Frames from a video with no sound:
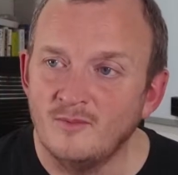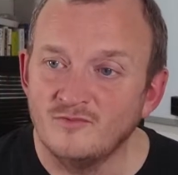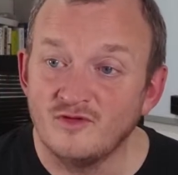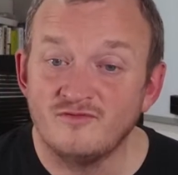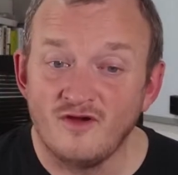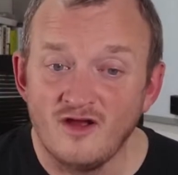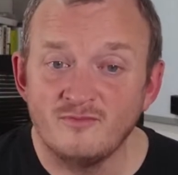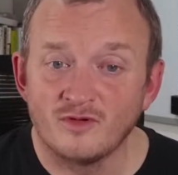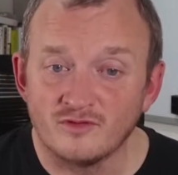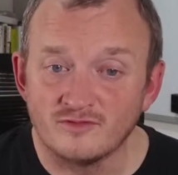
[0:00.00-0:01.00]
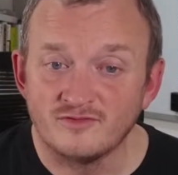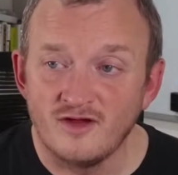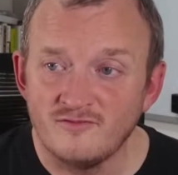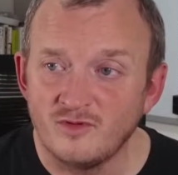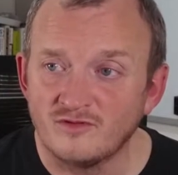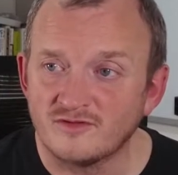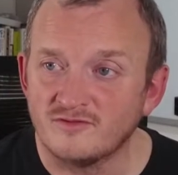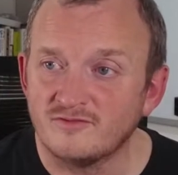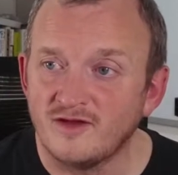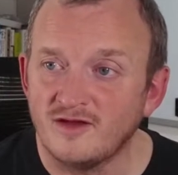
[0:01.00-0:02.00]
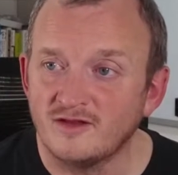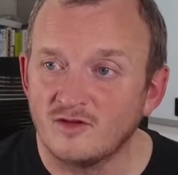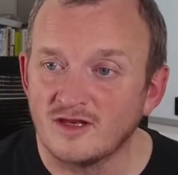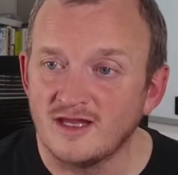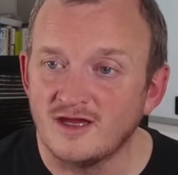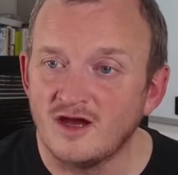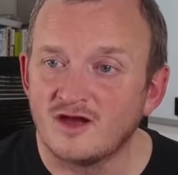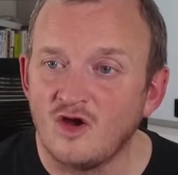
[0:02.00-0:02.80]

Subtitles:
So 5 bottles of Lochlea are